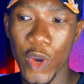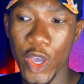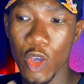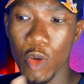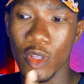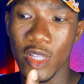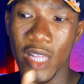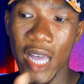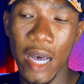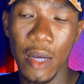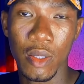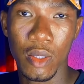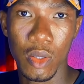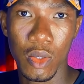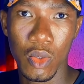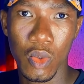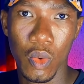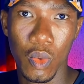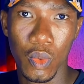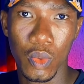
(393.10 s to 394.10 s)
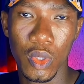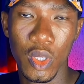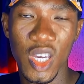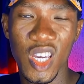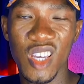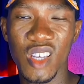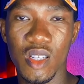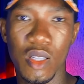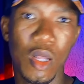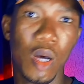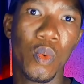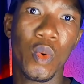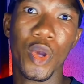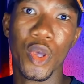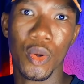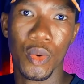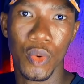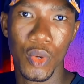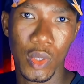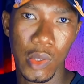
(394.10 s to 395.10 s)
when you dial this code is not what
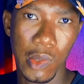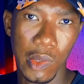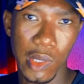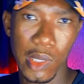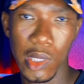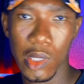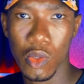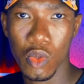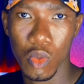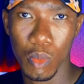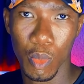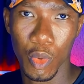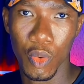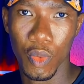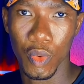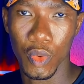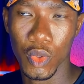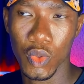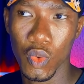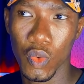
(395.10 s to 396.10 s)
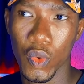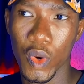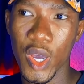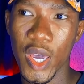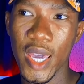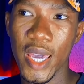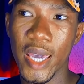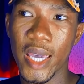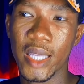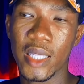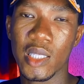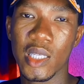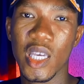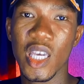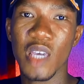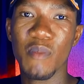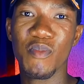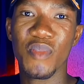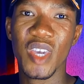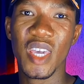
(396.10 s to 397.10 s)
you're going to see tomorrow. So it
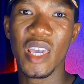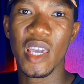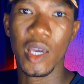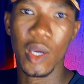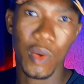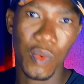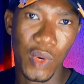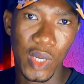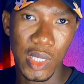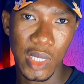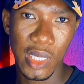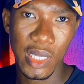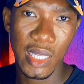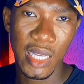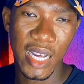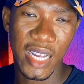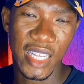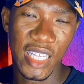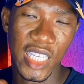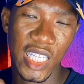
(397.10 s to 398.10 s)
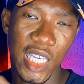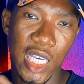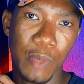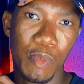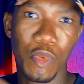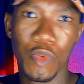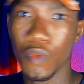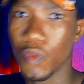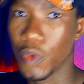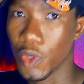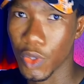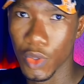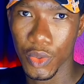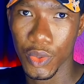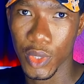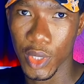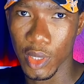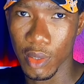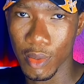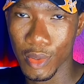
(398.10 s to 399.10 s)
keep increasing and it keep
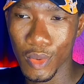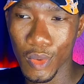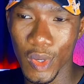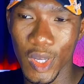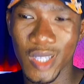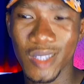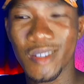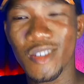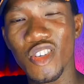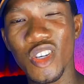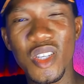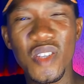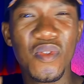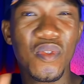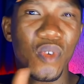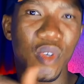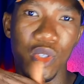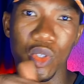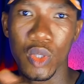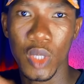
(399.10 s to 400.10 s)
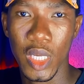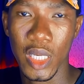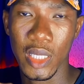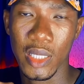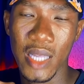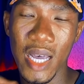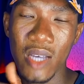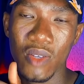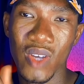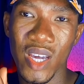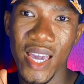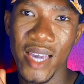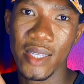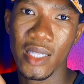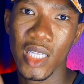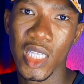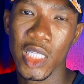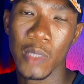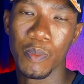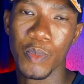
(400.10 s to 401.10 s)
reducing. So it's just fluctuate. That's why I
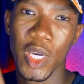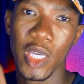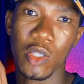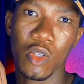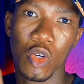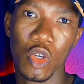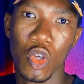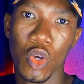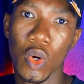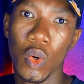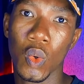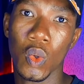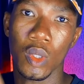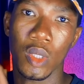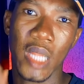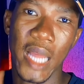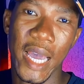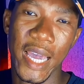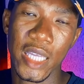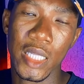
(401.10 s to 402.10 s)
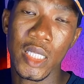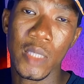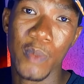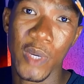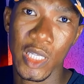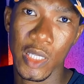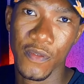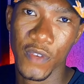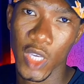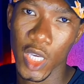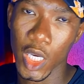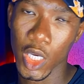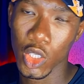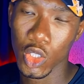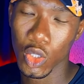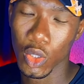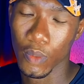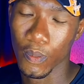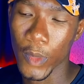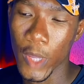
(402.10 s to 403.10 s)
say it's based on your own line
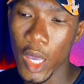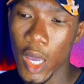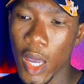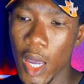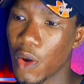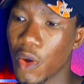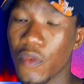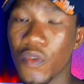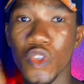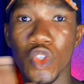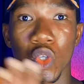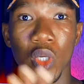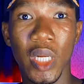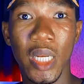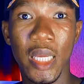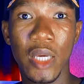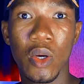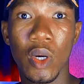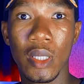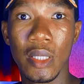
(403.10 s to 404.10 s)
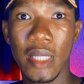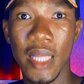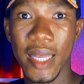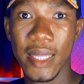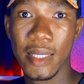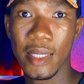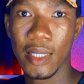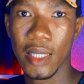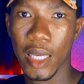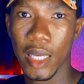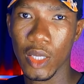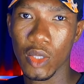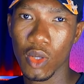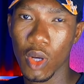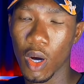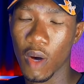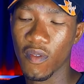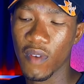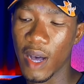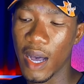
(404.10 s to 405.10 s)
specification. Now if we should click on 30 days
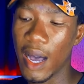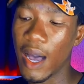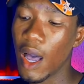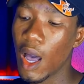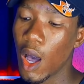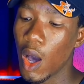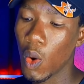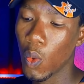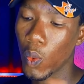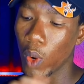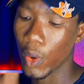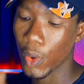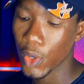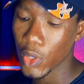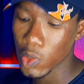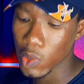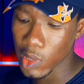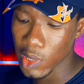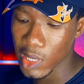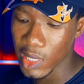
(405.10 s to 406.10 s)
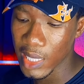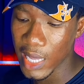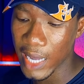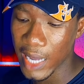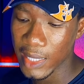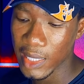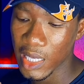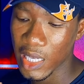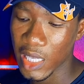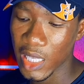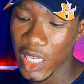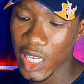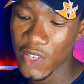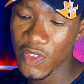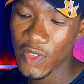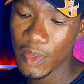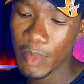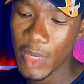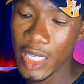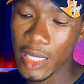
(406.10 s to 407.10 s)
offer, we're going to see that it
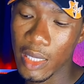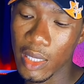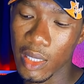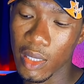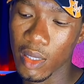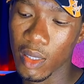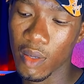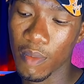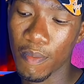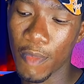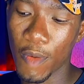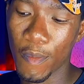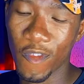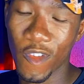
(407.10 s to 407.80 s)
gives me the